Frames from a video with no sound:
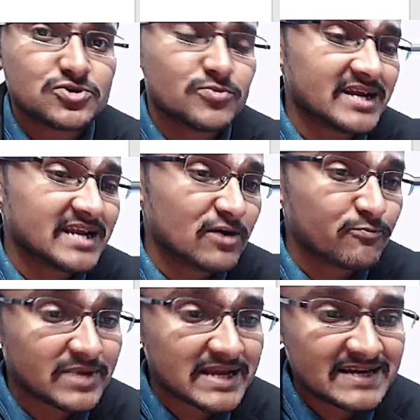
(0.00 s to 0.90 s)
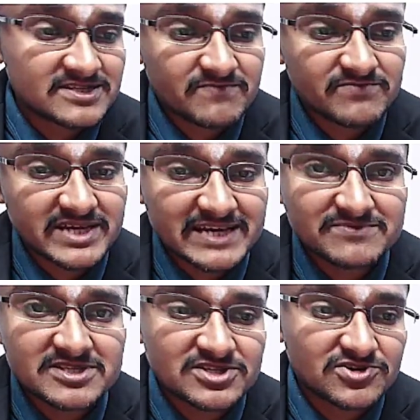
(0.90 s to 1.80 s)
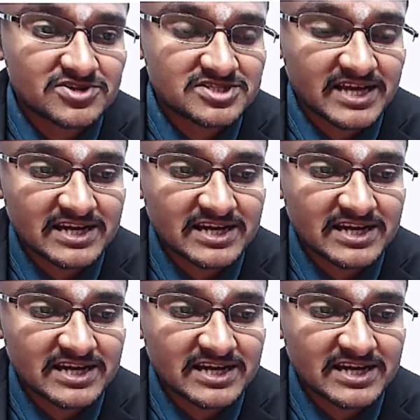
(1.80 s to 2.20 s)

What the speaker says: So you might have played some games in your